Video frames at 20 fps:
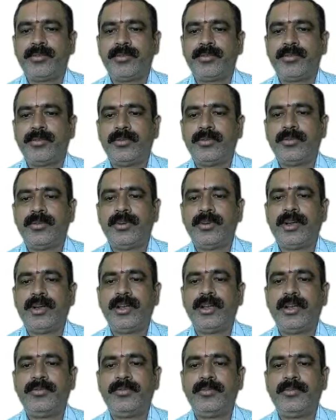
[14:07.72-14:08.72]
So
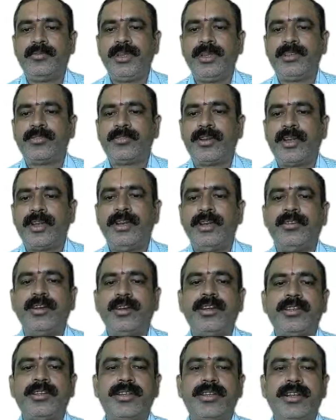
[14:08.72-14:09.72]
all of you please try to
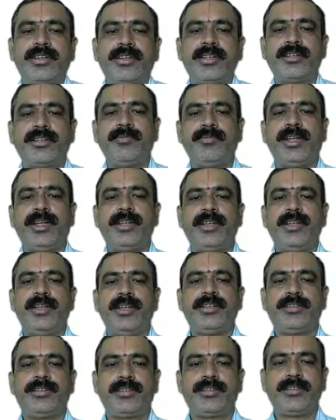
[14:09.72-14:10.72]
understand this
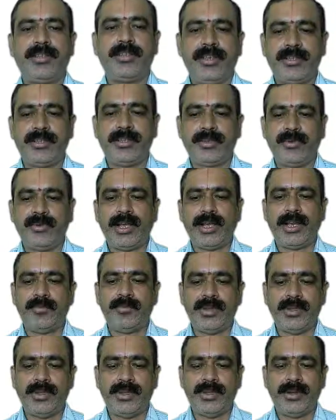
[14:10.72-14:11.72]
mechanics is
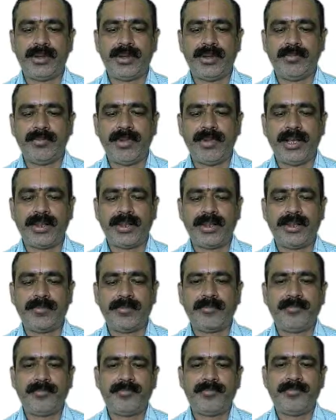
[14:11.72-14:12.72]
available in the internet
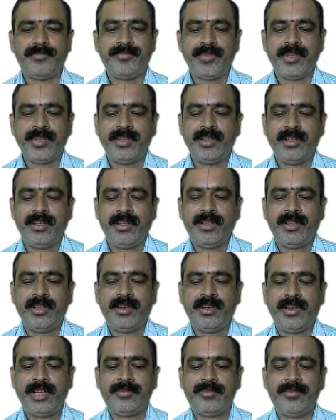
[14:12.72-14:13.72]
banking.
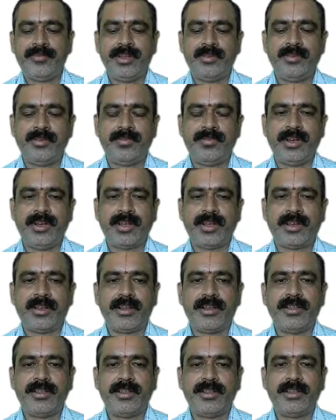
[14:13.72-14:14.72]
Next we go
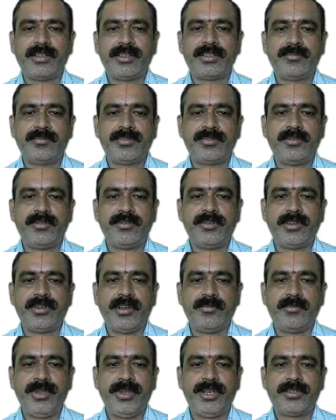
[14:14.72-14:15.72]
for the
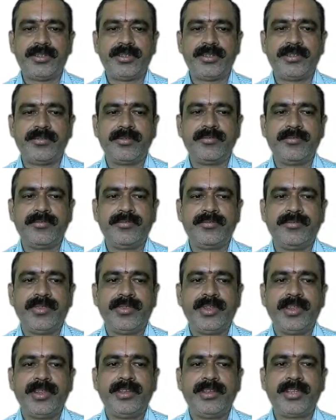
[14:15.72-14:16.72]
subsequent topics.
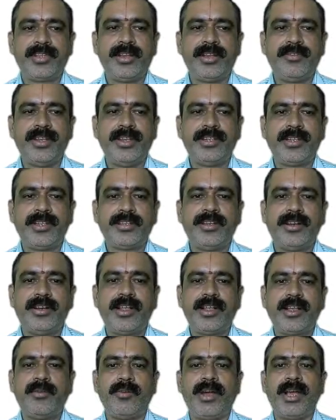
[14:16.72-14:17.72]
Services
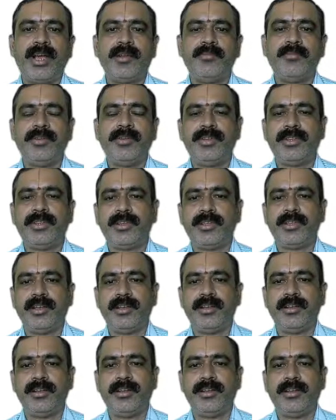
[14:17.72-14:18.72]
that are available with
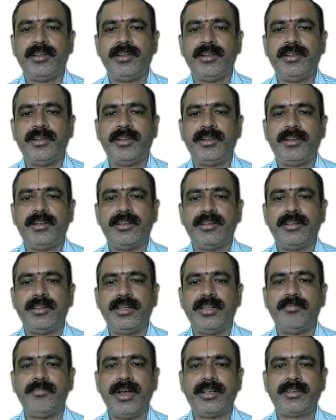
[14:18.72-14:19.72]
the
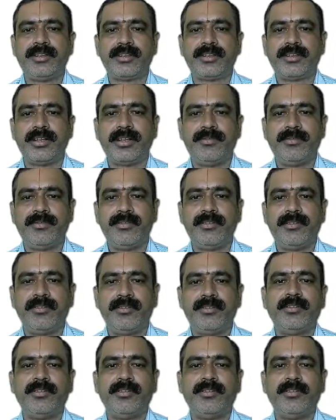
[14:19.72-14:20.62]
banks of